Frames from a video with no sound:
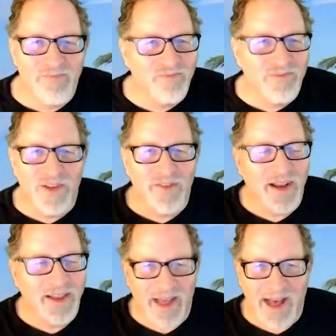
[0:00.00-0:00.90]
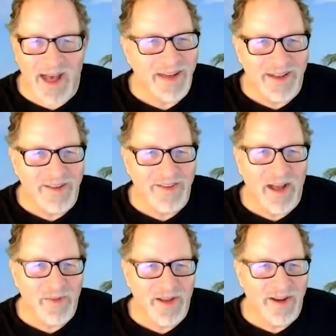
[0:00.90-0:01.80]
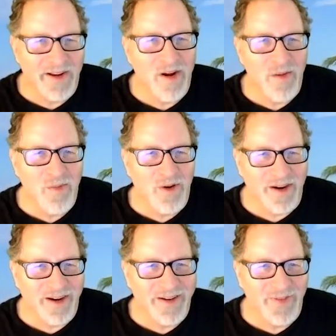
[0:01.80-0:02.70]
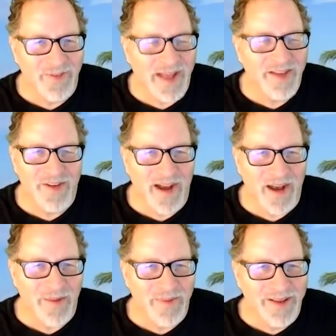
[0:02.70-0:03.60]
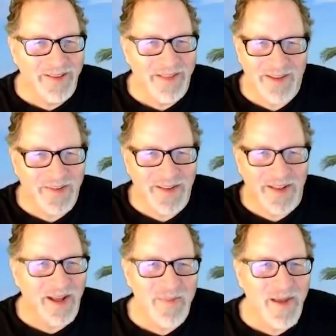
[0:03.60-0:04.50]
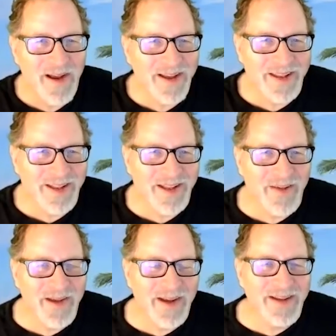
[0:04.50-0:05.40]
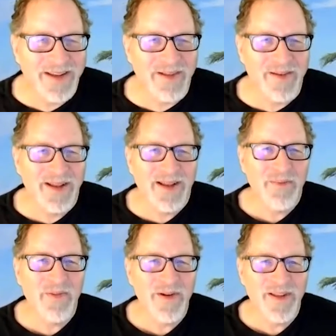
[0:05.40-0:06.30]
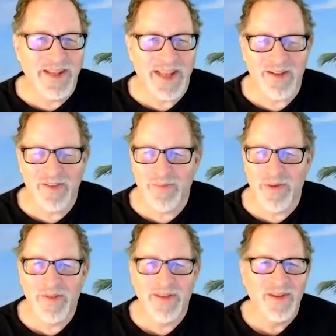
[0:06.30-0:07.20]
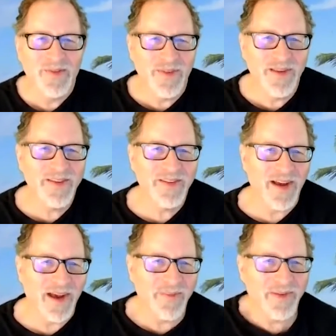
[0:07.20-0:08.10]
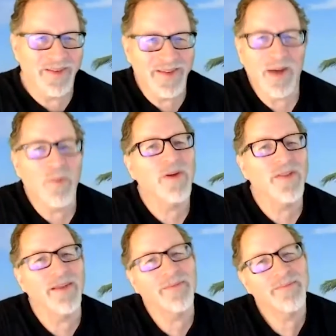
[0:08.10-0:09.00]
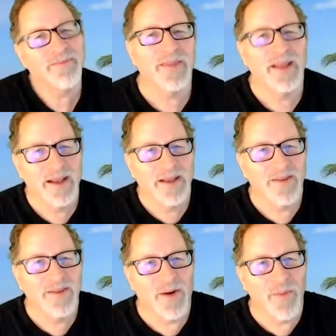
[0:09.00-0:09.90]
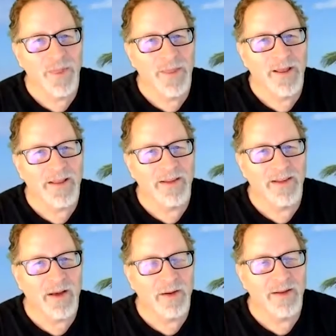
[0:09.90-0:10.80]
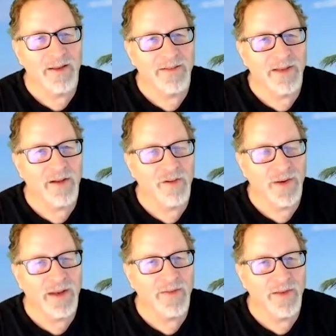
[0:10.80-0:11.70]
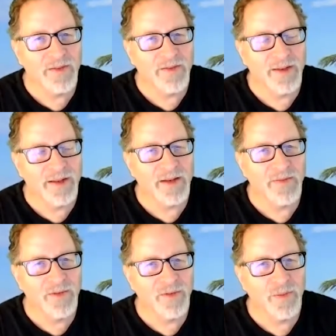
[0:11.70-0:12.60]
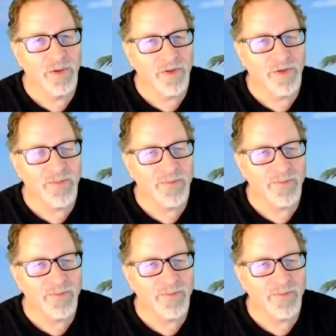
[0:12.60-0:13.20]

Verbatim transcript: just like that, he stopped taking home work from that job. That's it. I'm not gonna, I'm not gonna burn the candle at both ends for this job. It's not worth it. So that's how, it, that's how it translates to the individual person.